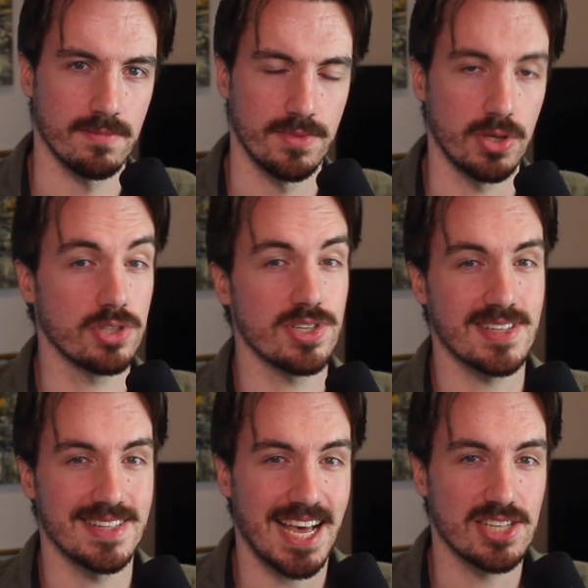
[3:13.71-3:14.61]
You could just
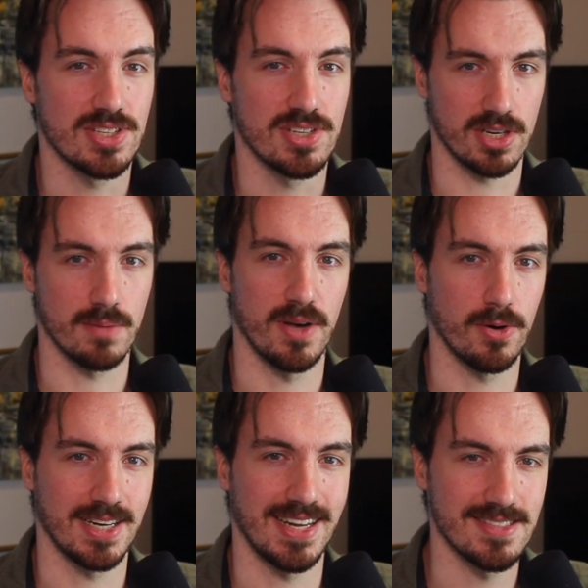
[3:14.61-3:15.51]
attach it to your
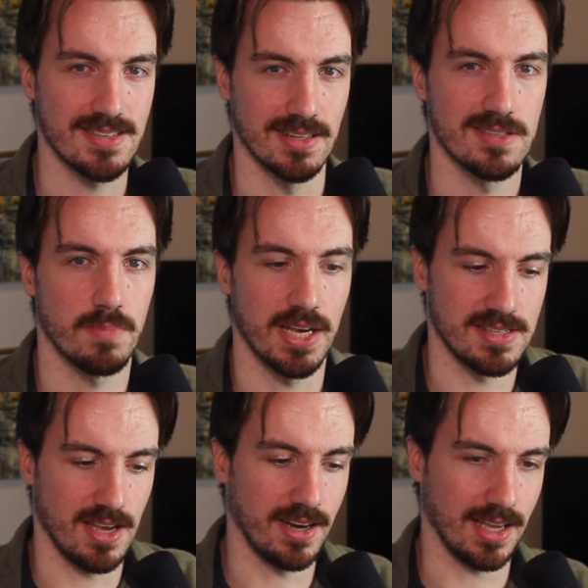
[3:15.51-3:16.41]
component instance by
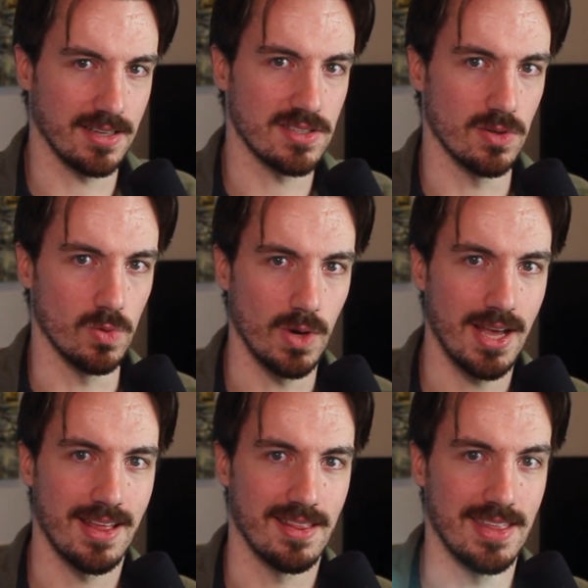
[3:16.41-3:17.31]
assigning it to
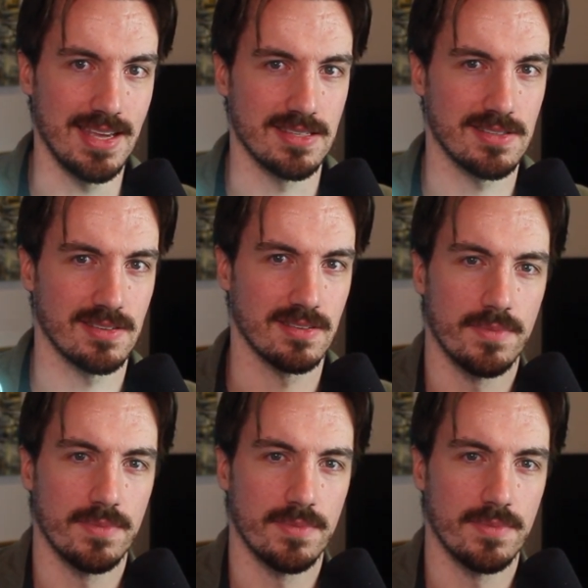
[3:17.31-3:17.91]
this.